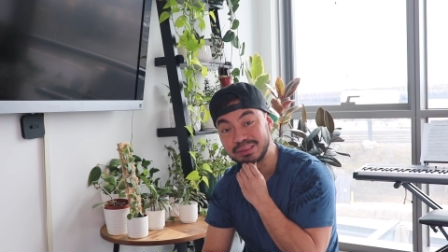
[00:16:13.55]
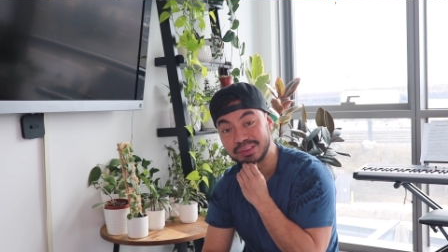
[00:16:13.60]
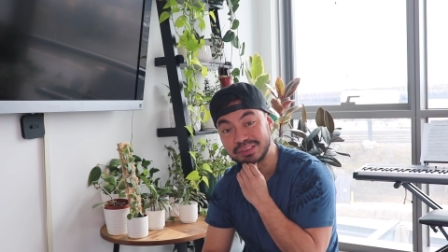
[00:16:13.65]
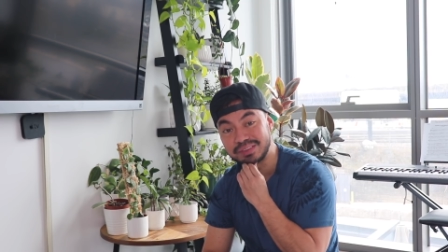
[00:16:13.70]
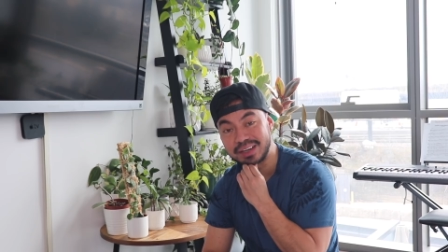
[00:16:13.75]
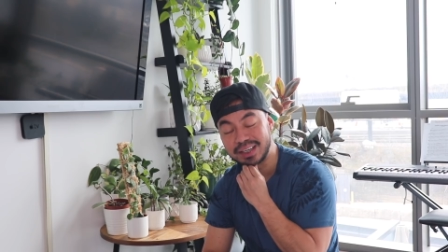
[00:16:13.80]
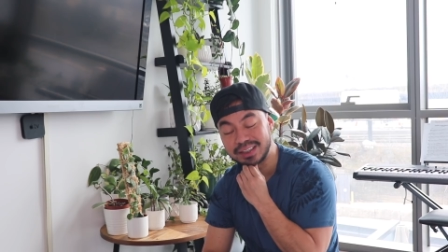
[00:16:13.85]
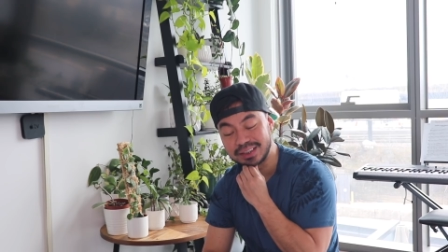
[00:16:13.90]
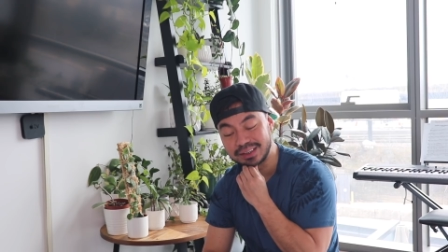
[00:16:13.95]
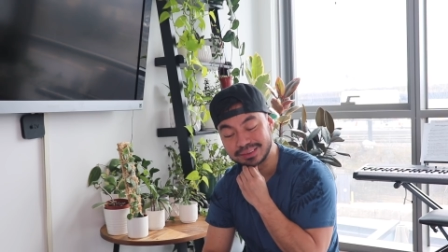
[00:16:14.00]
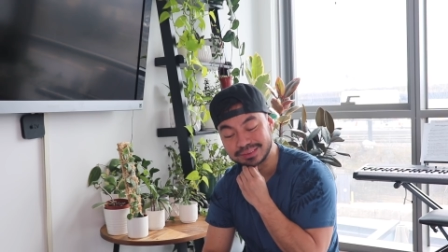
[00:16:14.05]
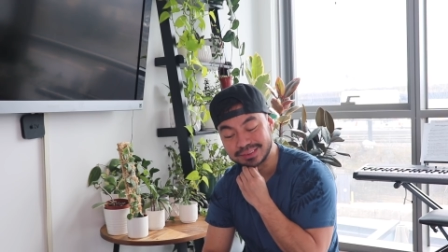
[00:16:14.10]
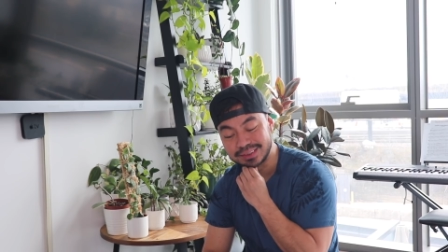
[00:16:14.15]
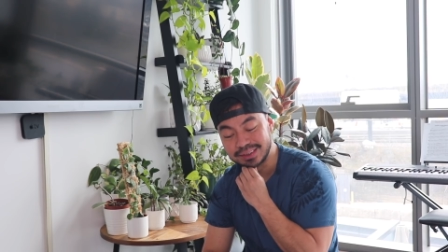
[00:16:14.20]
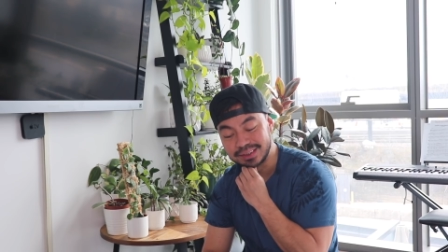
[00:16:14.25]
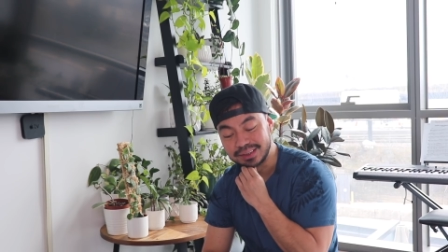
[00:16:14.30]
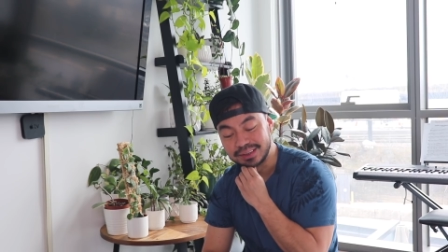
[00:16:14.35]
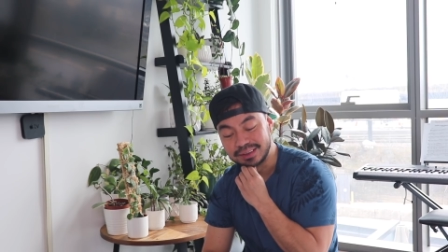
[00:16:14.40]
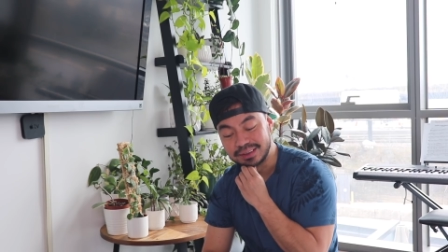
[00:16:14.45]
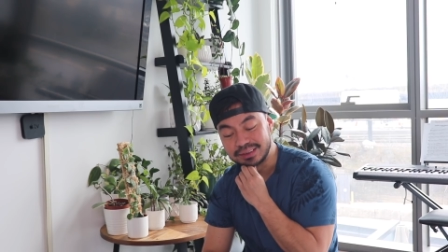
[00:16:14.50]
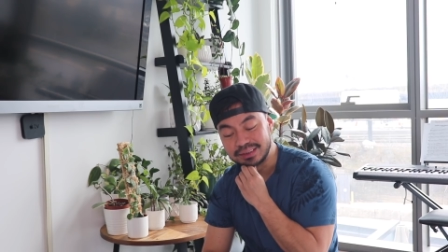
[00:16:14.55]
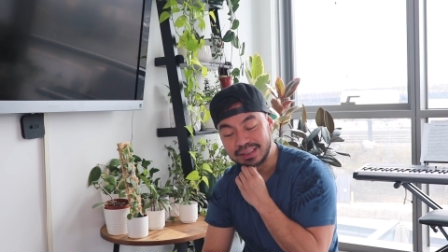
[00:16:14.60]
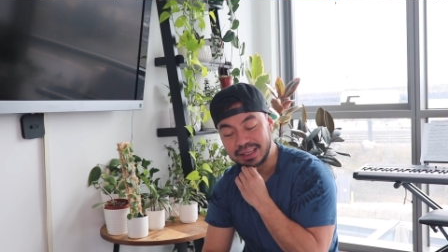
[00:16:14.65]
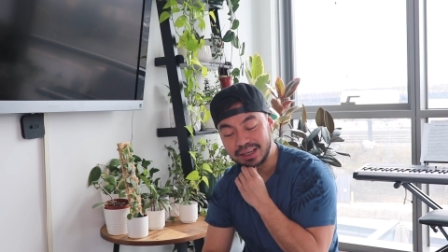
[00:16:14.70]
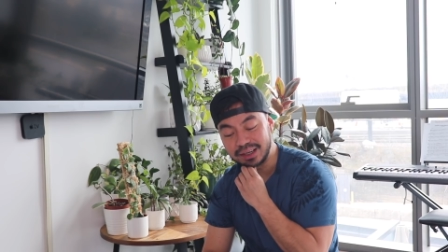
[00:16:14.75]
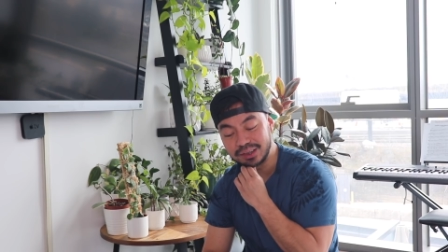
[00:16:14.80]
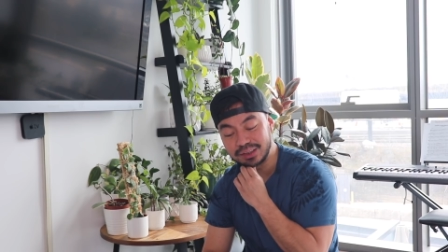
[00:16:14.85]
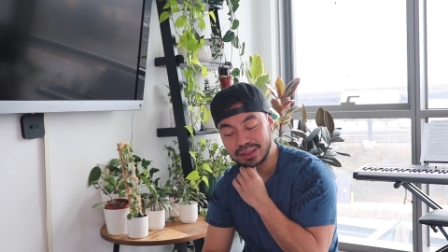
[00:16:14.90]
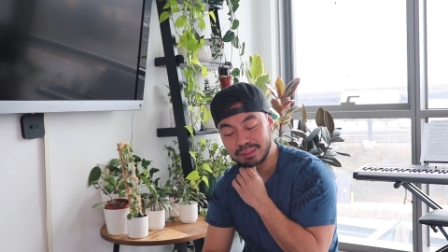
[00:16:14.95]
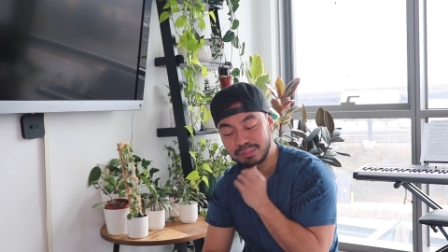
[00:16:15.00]
We'll find out.
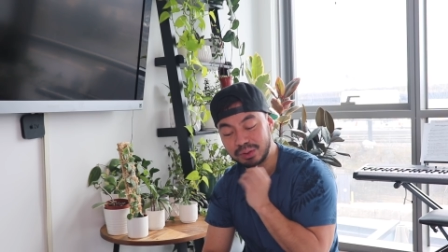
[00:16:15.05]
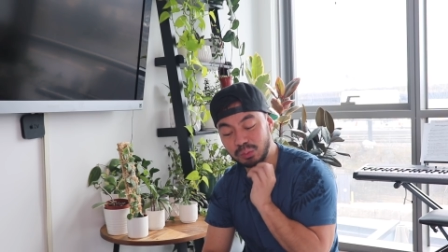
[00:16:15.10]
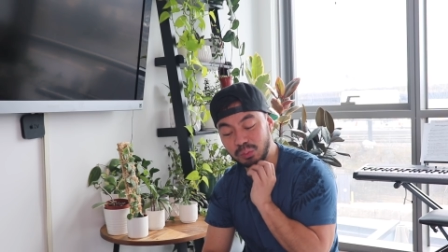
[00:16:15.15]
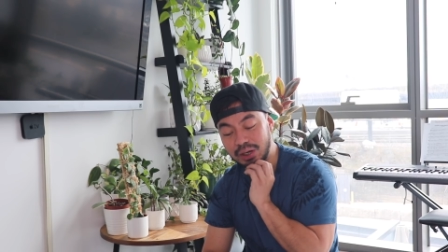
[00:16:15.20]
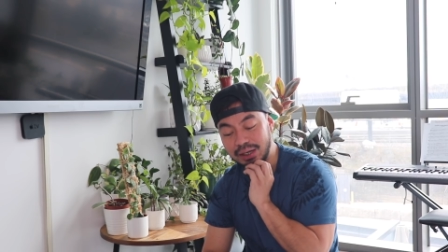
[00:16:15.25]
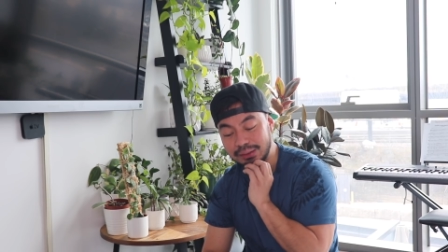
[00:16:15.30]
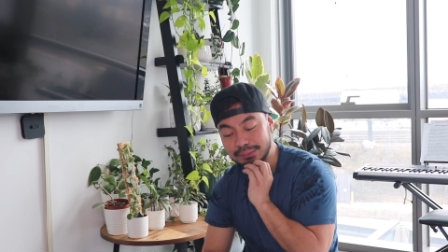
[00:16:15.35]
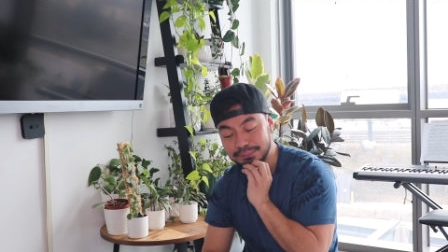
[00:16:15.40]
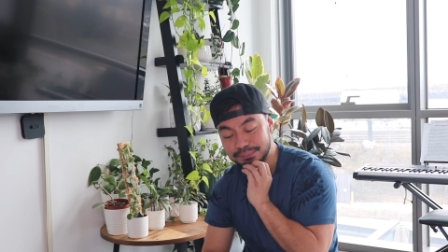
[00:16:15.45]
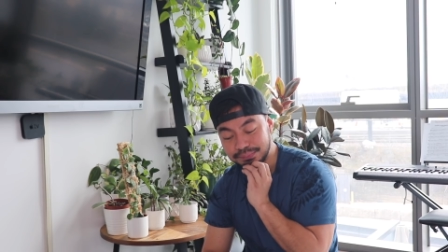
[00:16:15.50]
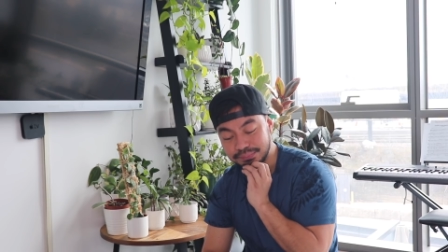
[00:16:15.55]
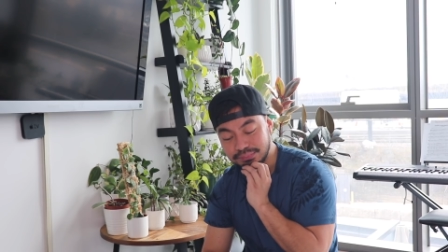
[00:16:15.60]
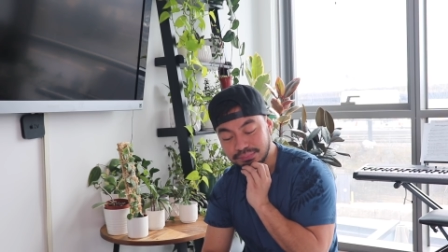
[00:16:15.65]
Dare number one.